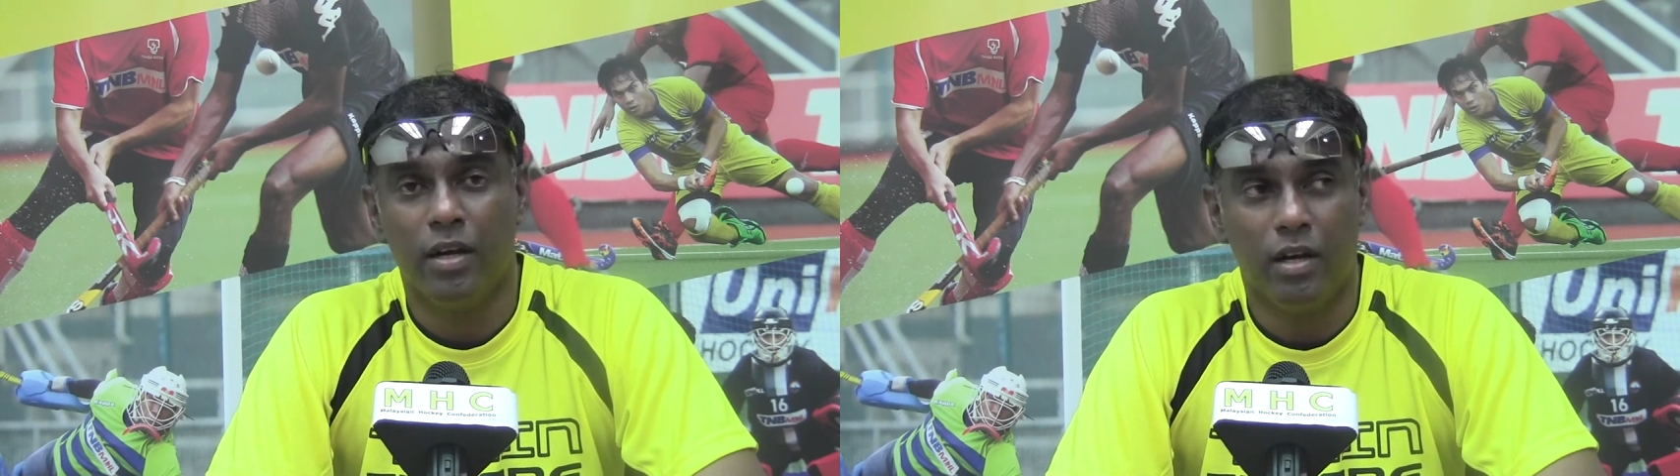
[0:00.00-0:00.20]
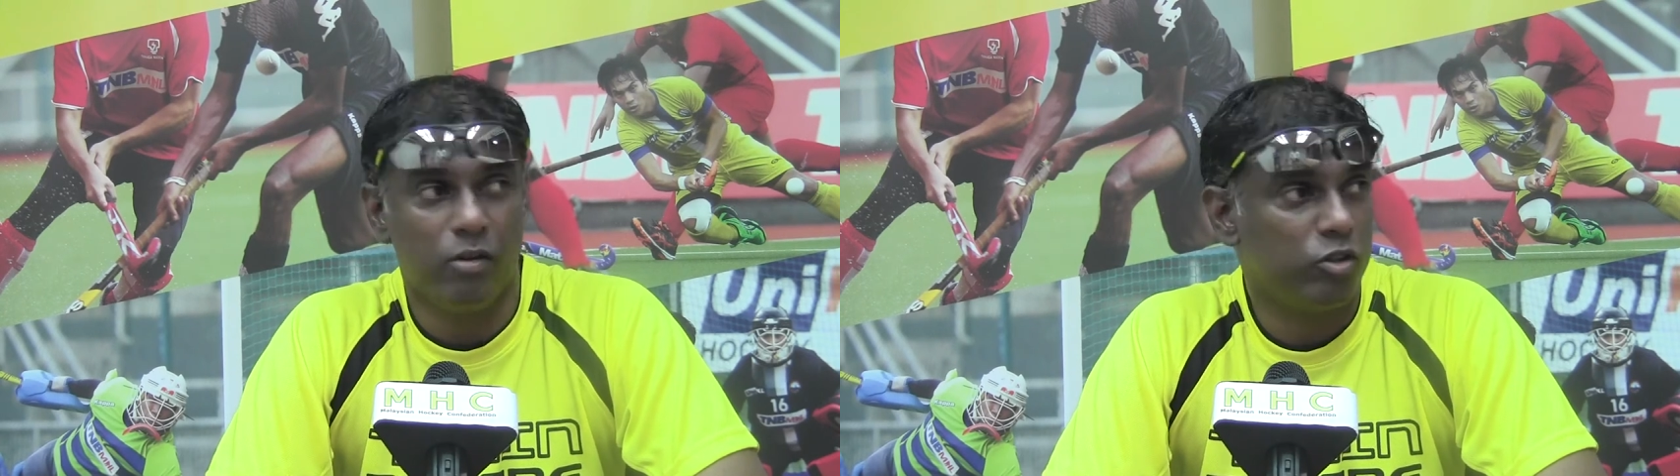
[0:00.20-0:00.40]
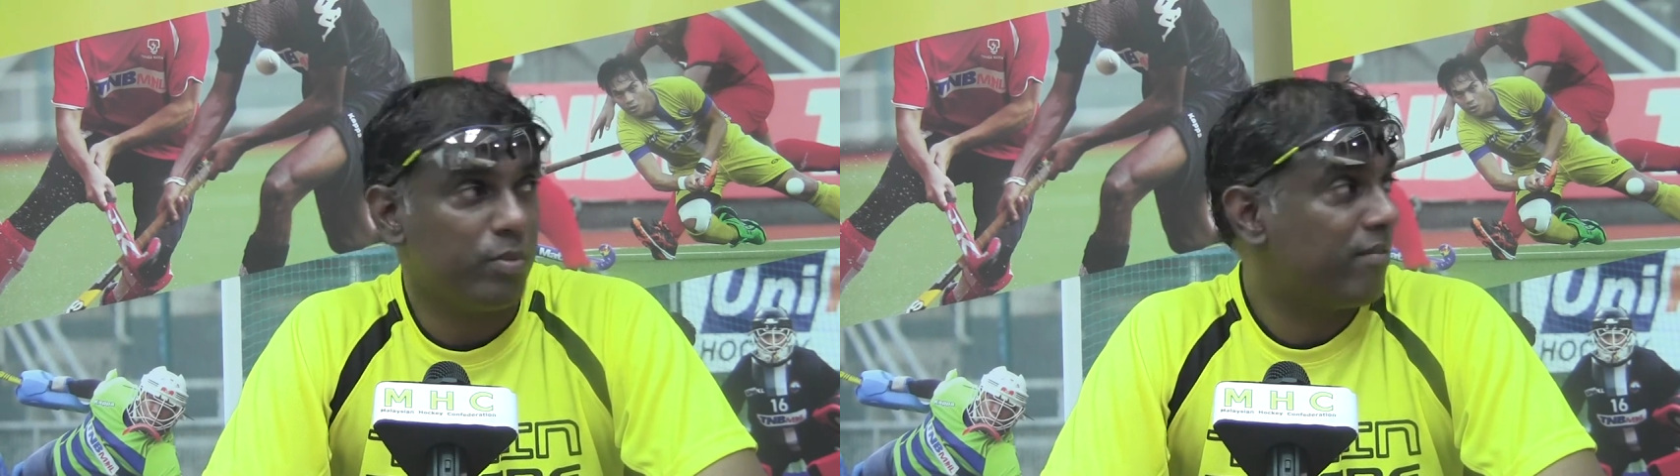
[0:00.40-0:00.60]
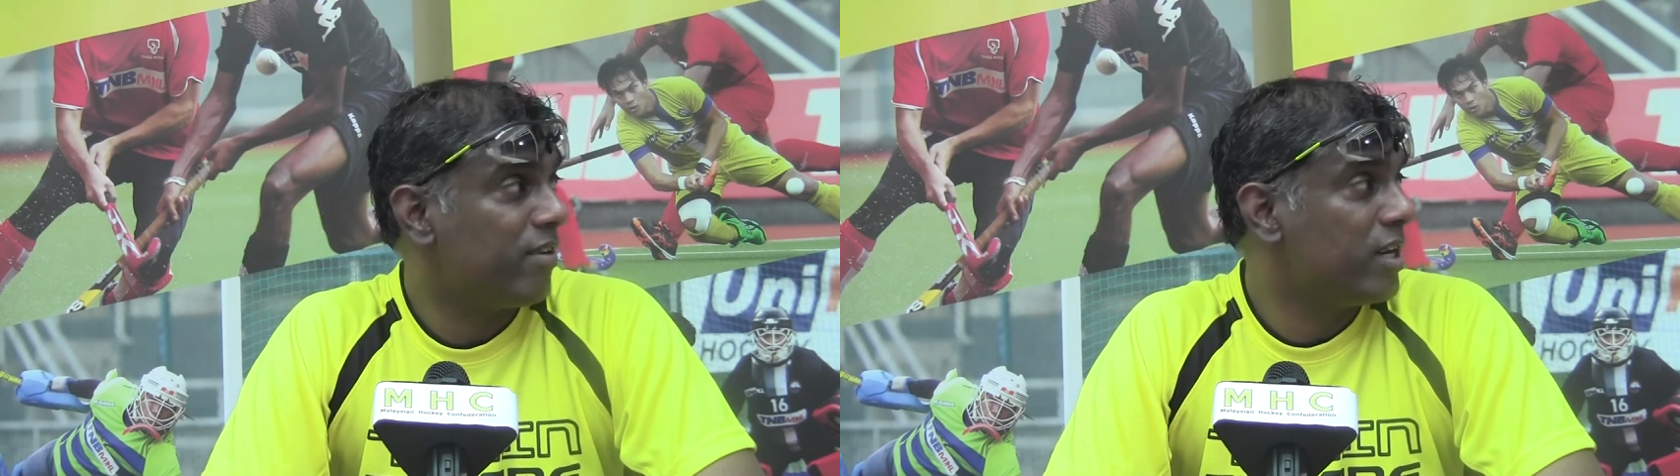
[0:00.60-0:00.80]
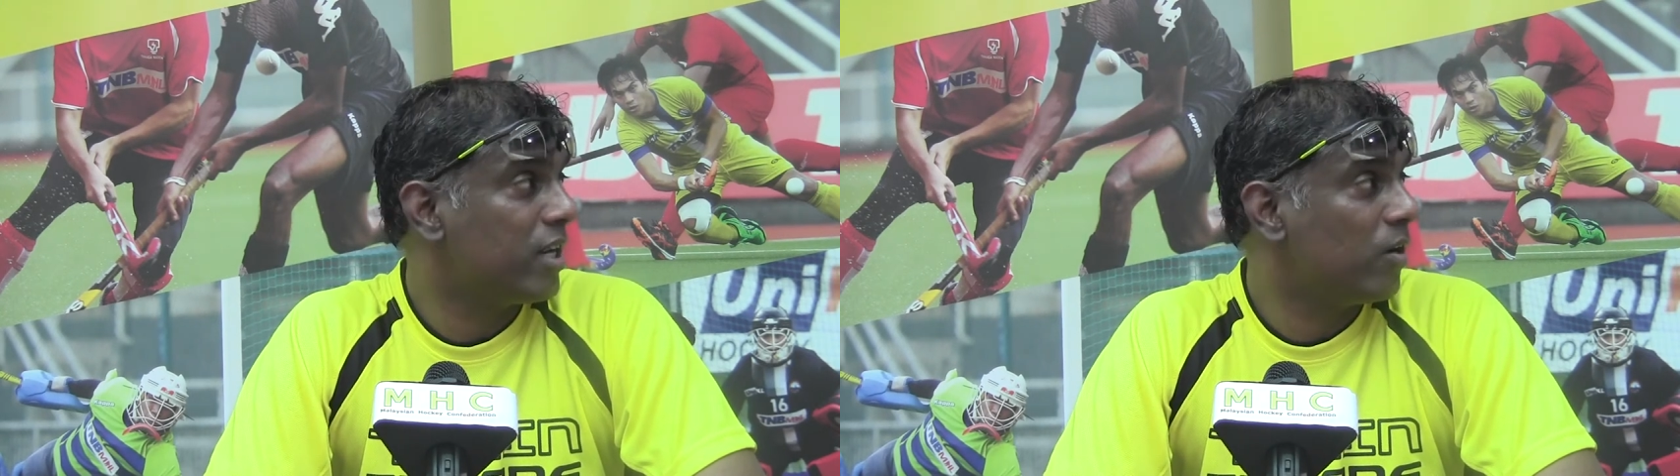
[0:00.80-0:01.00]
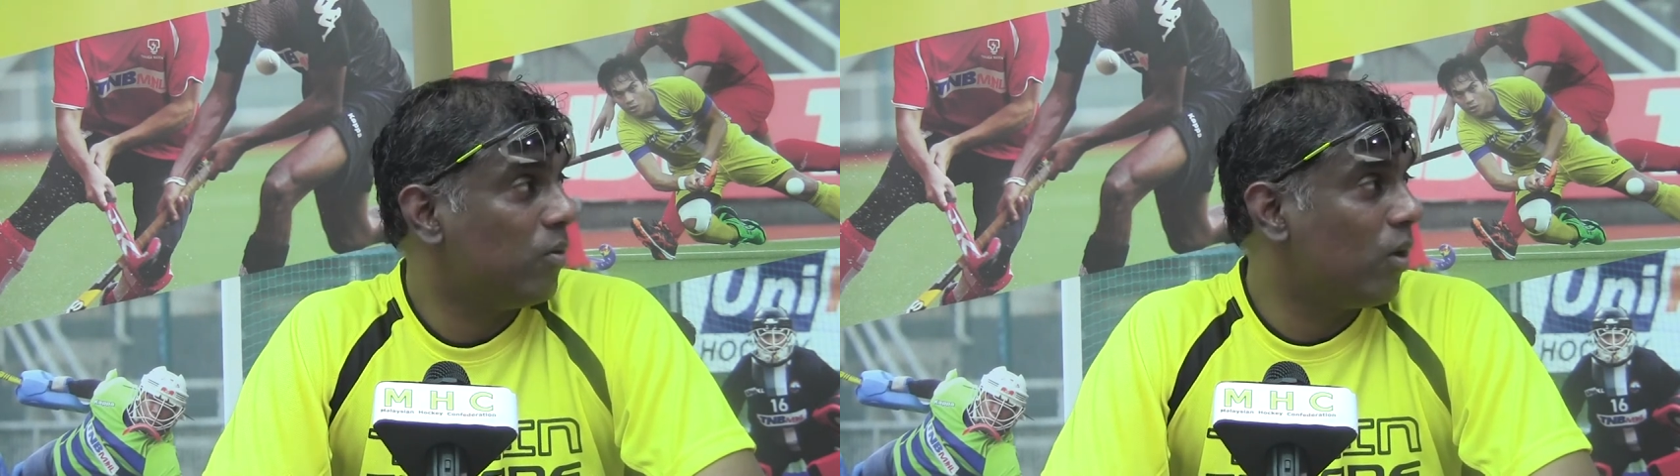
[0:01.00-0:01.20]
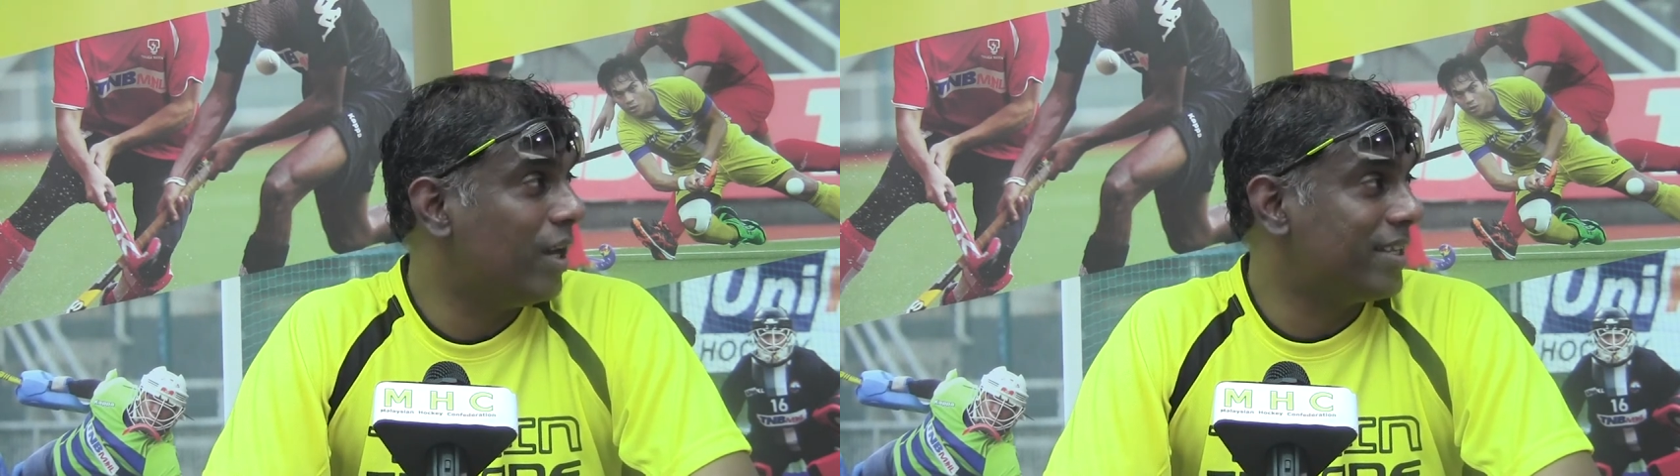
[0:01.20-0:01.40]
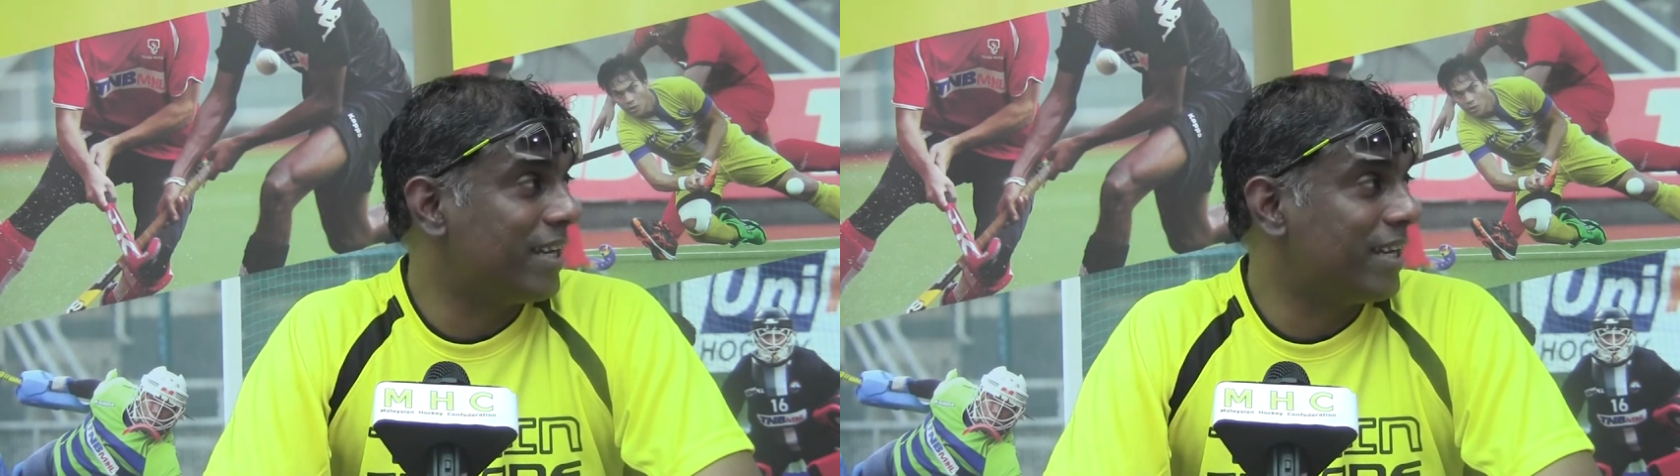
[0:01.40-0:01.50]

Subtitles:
who's been running while the